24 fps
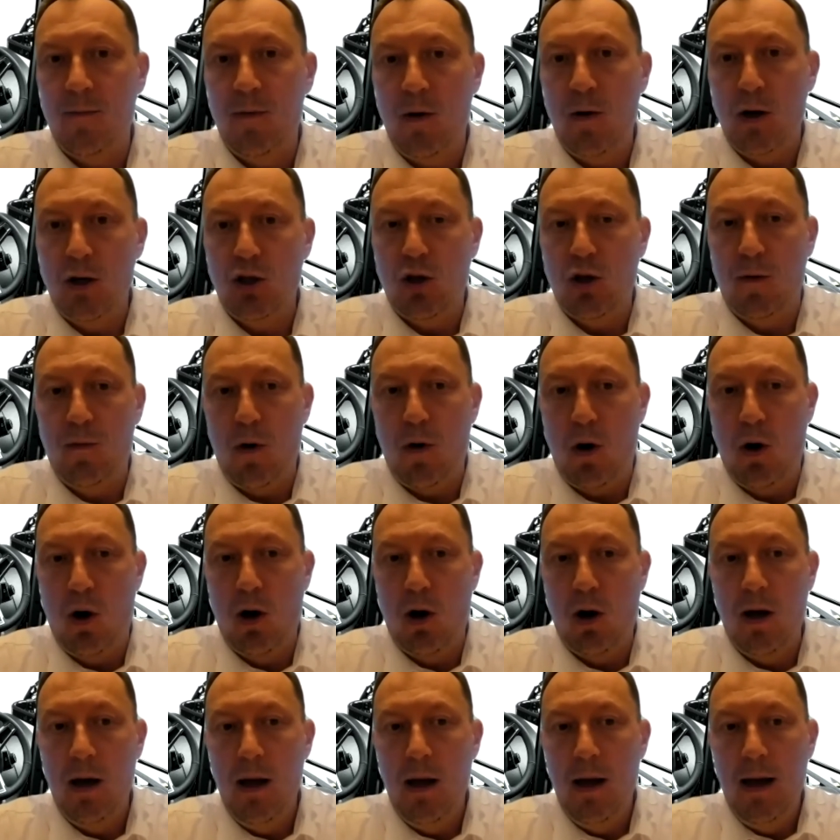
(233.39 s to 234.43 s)
First of
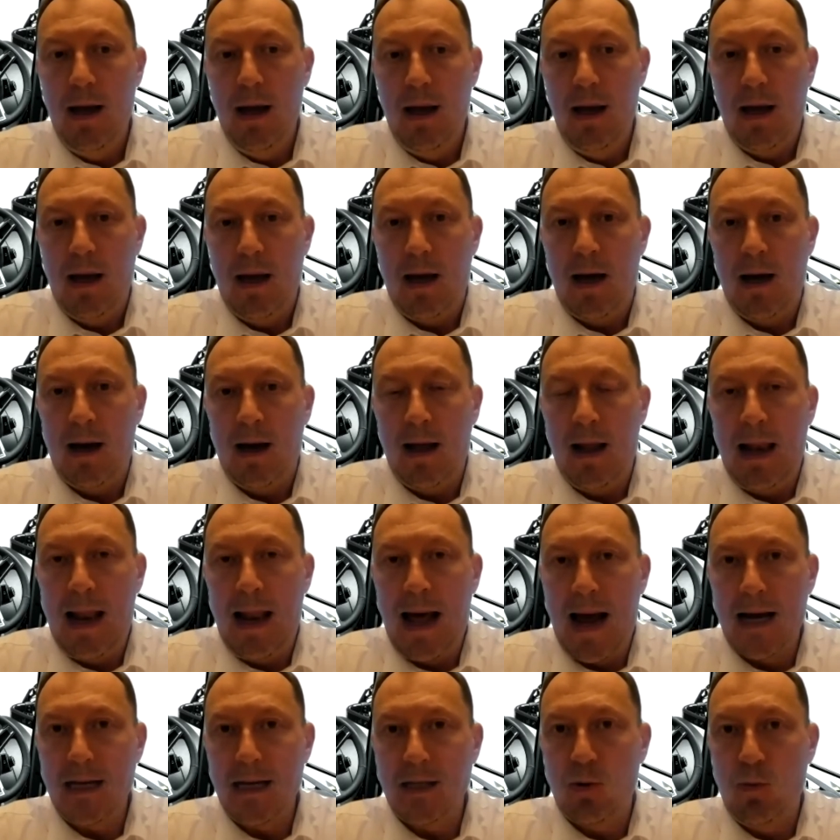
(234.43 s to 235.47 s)
all,
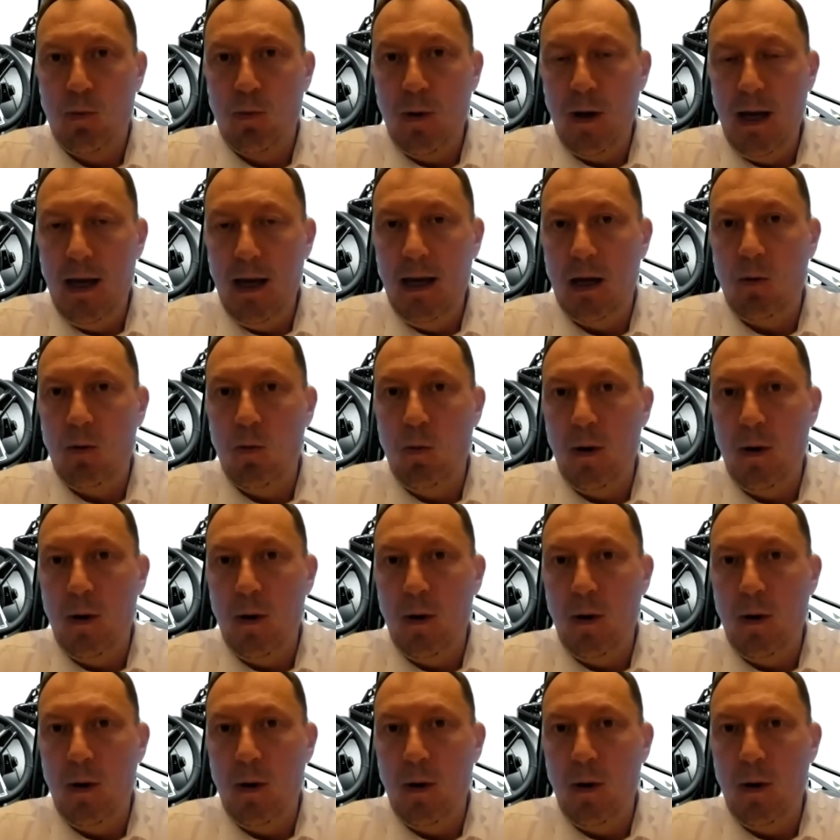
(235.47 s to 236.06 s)
last week